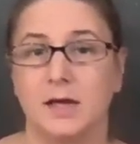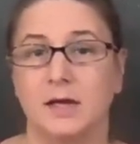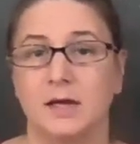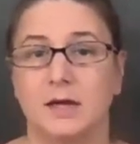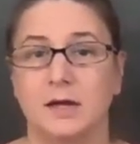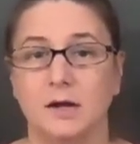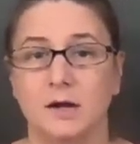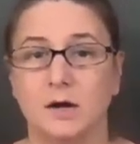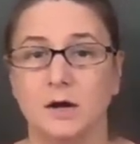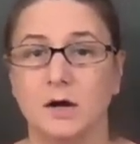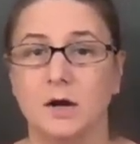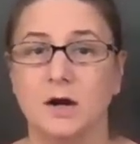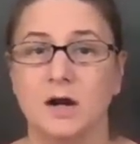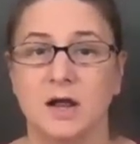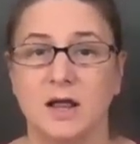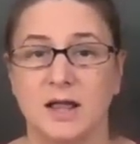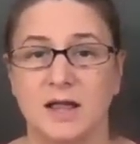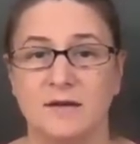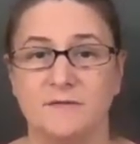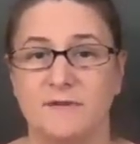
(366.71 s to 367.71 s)

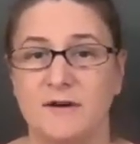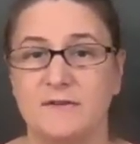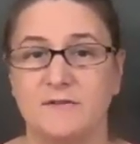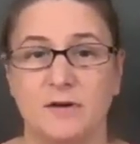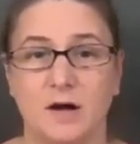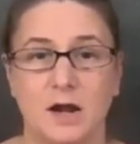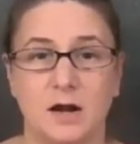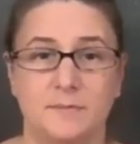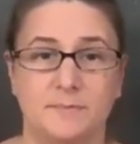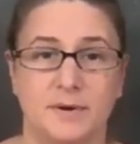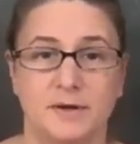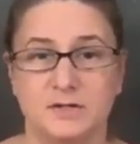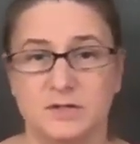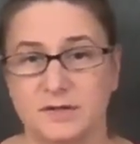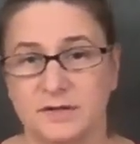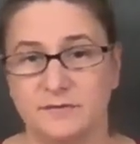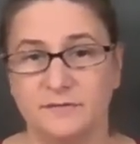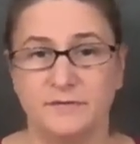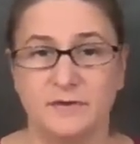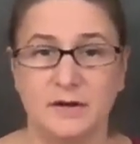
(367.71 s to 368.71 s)
Here, if I've got a bunch
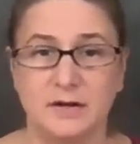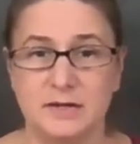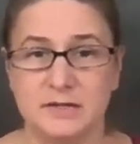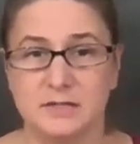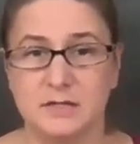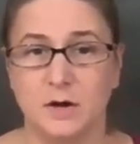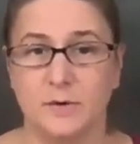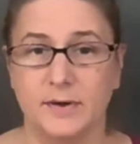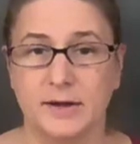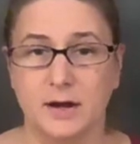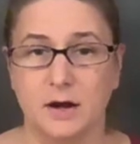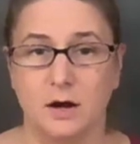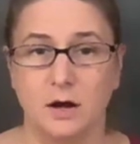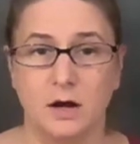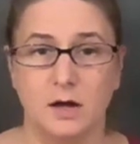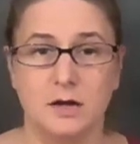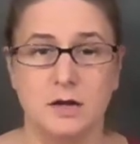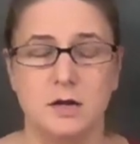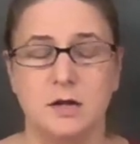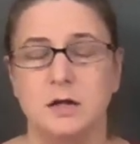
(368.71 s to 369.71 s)
of infinities going
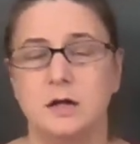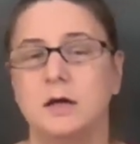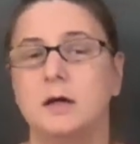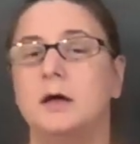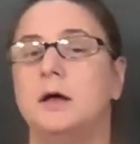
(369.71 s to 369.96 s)
on,